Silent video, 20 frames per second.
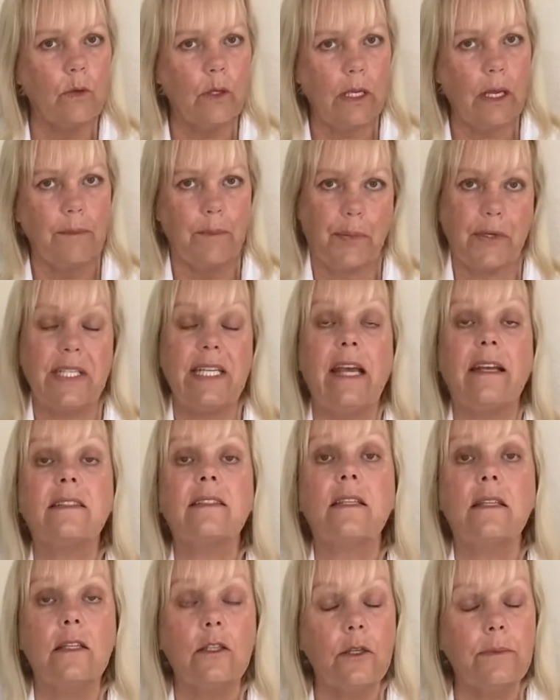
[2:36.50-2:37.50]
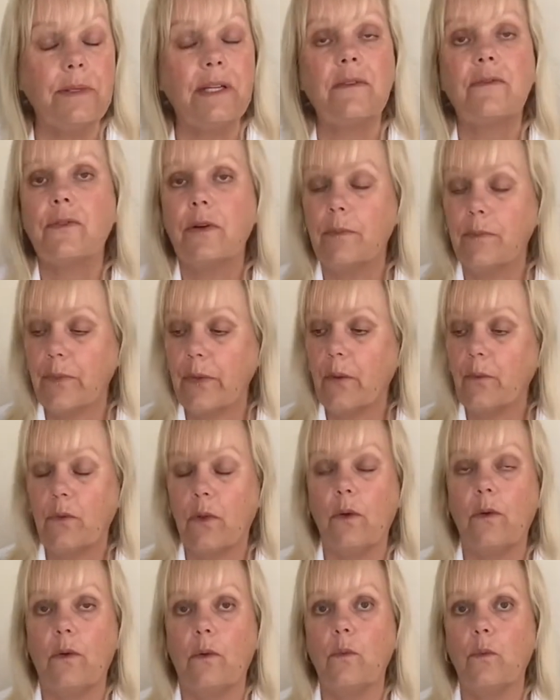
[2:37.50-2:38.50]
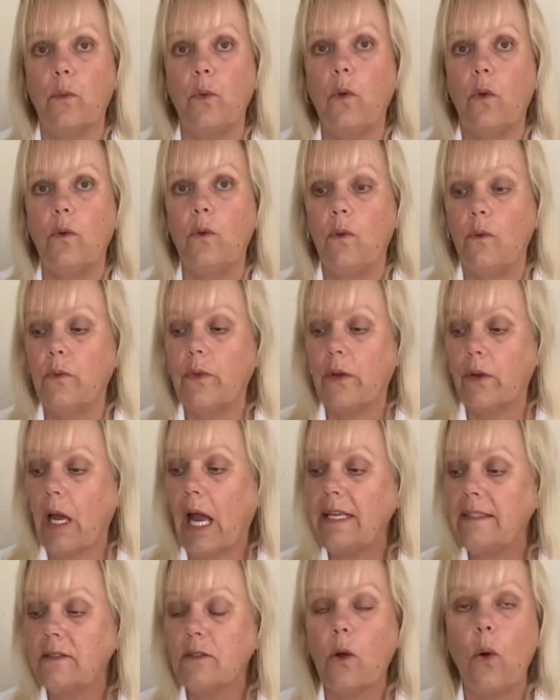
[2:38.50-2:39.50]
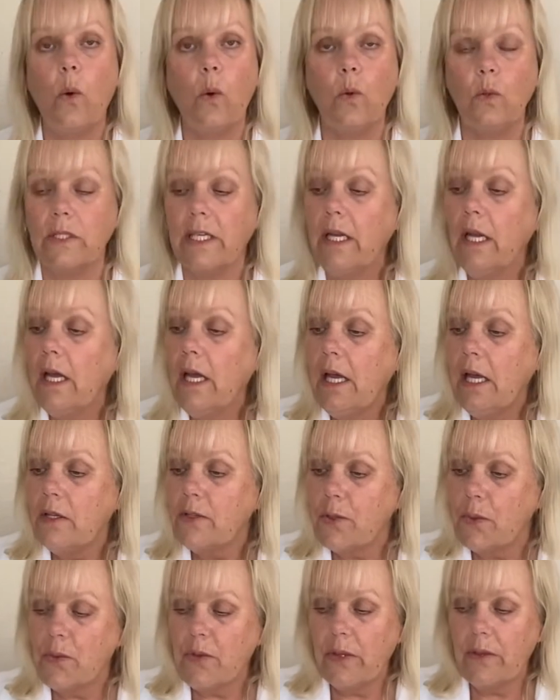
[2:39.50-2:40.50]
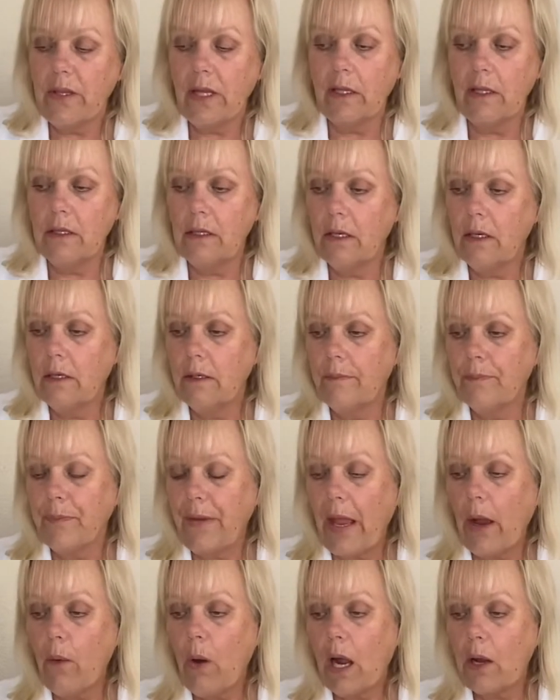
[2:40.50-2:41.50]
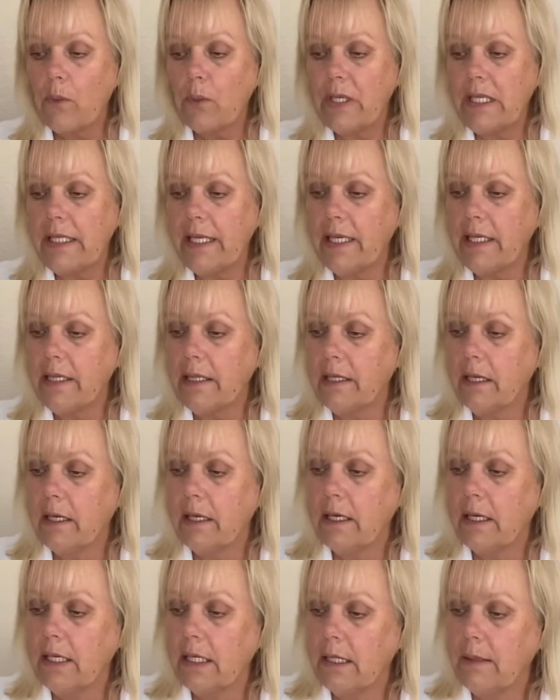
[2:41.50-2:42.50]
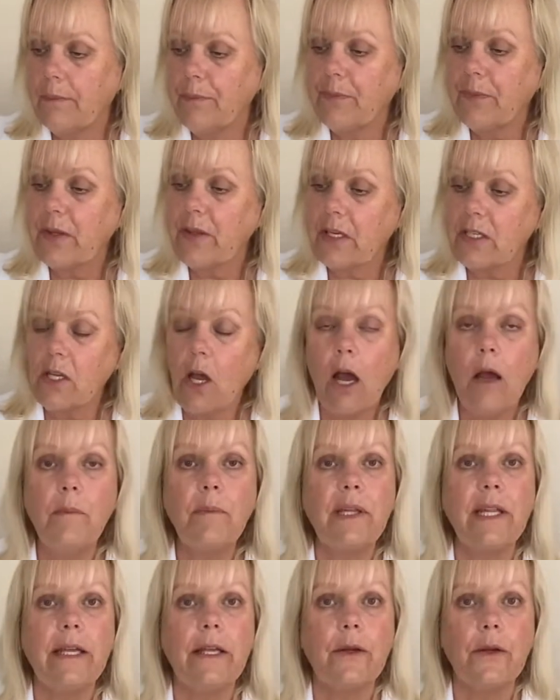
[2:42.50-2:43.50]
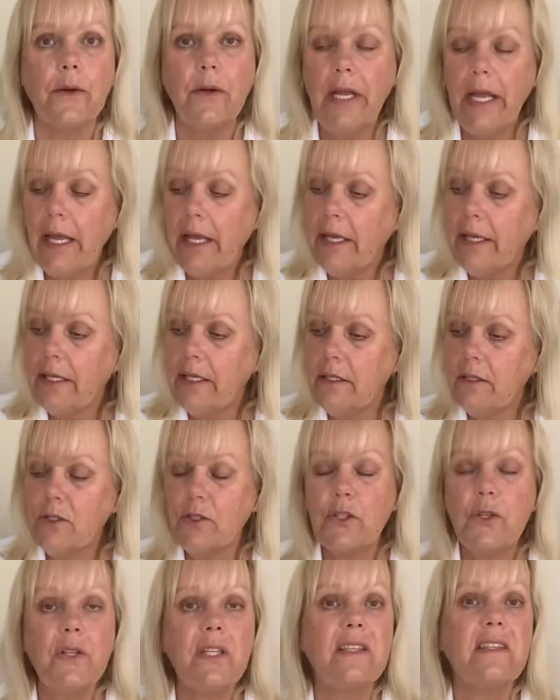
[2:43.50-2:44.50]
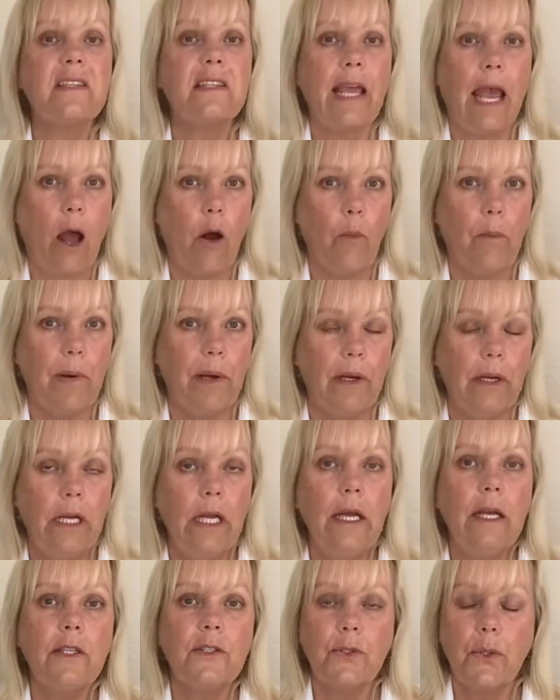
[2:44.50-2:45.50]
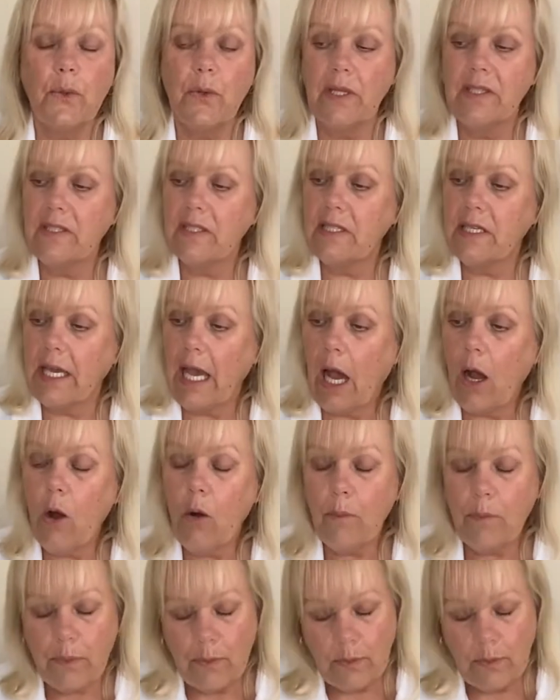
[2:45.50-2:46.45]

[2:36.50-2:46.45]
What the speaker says: protects a little bit from the ice cold. So the how I relate the top layer is to the scalp. So the scalp,